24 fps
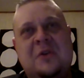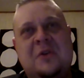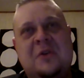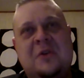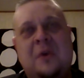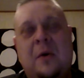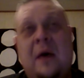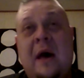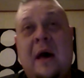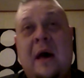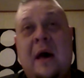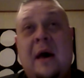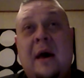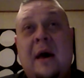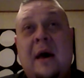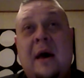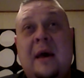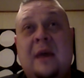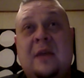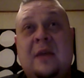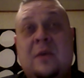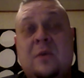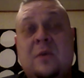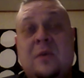So
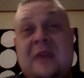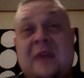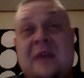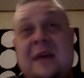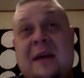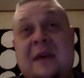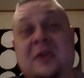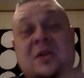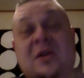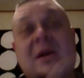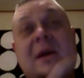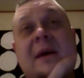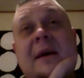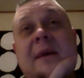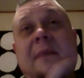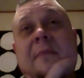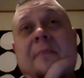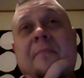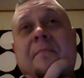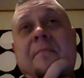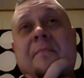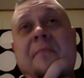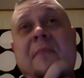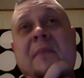it was actually
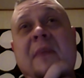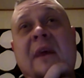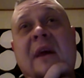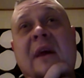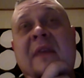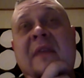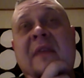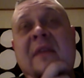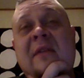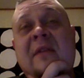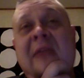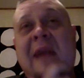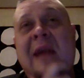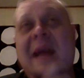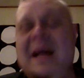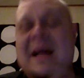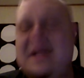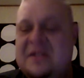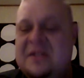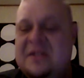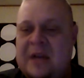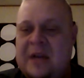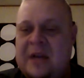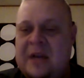I think the
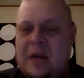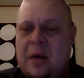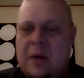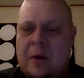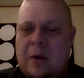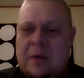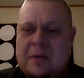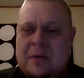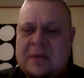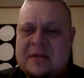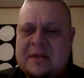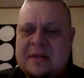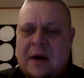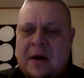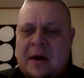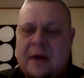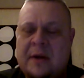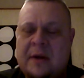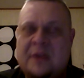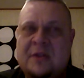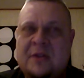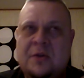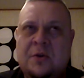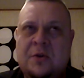last year when we
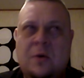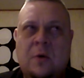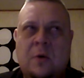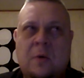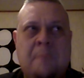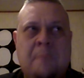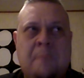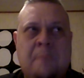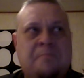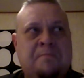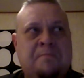started to